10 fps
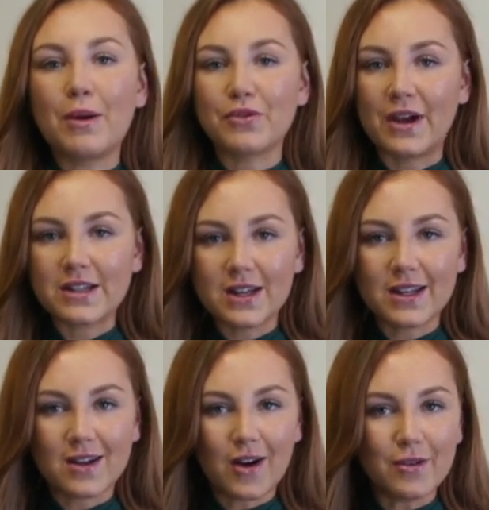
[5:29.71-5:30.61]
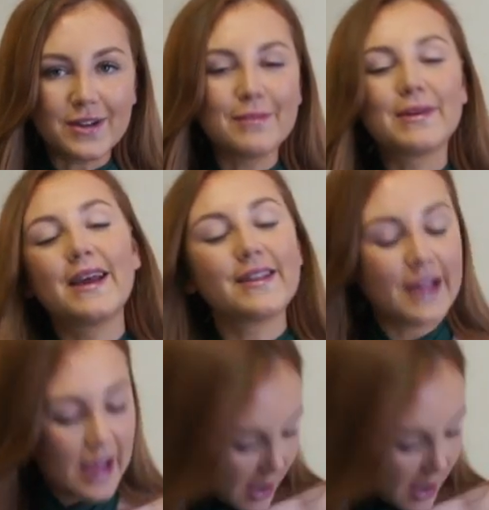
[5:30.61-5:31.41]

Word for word: I'm trying to like hold it in place.